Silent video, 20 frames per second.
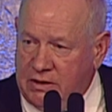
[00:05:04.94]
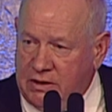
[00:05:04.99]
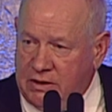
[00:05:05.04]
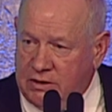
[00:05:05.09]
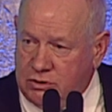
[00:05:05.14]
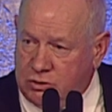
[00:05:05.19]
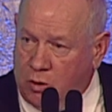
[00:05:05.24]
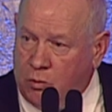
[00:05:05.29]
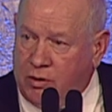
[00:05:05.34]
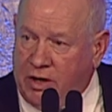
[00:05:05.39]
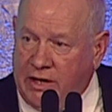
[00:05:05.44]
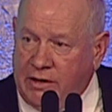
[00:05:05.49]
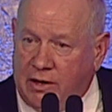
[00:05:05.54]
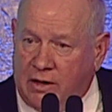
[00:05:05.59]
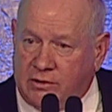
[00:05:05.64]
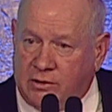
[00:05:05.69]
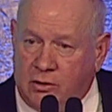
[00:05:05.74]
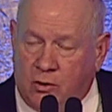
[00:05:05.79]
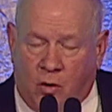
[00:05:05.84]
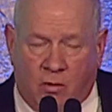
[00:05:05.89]
It's okay
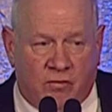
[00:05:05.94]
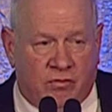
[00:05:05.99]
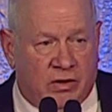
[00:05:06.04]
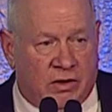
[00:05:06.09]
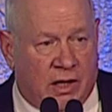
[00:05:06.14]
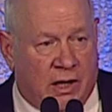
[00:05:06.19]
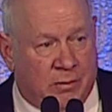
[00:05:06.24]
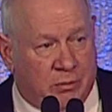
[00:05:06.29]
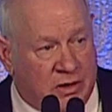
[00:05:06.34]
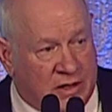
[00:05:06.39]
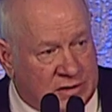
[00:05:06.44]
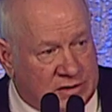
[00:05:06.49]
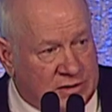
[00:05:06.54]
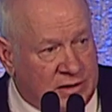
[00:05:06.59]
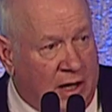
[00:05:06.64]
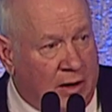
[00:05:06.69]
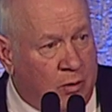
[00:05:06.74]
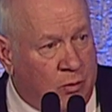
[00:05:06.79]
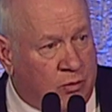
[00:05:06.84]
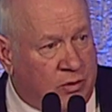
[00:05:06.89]
not to know everything, but it's
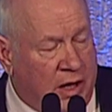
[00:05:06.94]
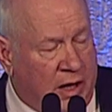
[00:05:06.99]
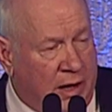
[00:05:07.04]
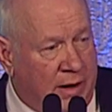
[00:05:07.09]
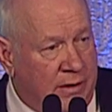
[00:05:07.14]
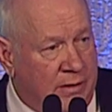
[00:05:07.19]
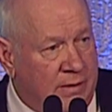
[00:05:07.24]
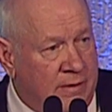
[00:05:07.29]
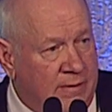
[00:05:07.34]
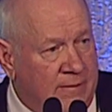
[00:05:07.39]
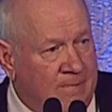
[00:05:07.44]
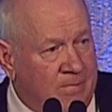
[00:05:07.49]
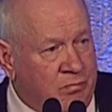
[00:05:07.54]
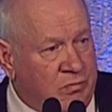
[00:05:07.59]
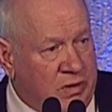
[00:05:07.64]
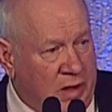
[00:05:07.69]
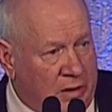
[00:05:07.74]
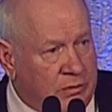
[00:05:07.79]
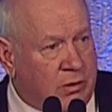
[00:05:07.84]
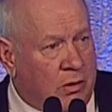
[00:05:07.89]
not okay
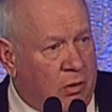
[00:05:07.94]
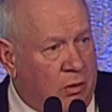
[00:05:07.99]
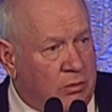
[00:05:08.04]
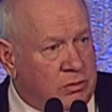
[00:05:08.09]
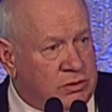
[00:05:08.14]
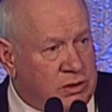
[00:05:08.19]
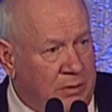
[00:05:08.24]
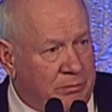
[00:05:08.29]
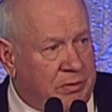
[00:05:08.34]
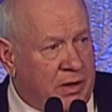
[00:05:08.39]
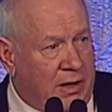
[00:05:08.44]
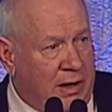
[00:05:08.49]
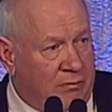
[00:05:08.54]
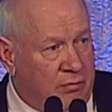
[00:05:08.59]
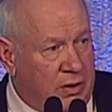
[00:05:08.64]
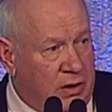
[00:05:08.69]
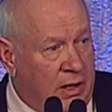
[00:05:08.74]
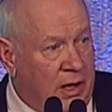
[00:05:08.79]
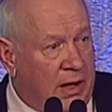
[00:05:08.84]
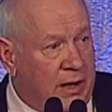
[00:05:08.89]
not to learn something
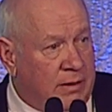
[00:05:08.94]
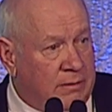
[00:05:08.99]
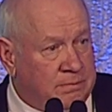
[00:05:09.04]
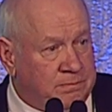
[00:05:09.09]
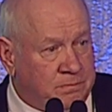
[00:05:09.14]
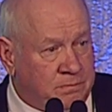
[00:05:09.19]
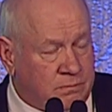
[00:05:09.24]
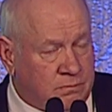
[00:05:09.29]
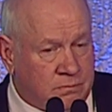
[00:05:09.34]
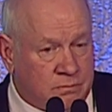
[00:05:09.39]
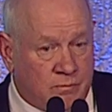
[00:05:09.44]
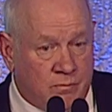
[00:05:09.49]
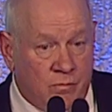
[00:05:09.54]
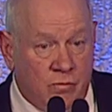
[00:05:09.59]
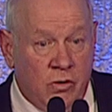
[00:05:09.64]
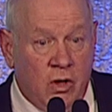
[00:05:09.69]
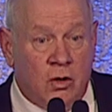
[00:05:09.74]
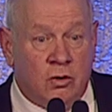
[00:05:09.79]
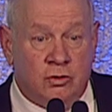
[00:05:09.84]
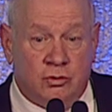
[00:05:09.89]
every day.
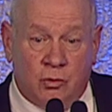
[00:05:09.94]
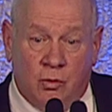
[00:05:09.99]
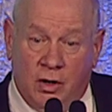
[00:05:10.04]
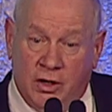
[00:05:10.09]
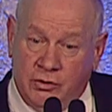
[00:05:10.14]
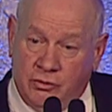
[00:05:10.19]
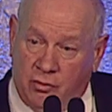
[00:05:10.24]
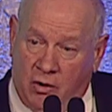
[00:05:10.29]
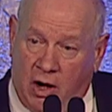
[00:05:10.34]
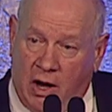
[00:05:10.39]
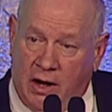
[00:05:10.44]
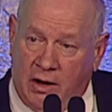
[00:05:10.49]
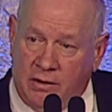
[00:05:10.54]
So I try.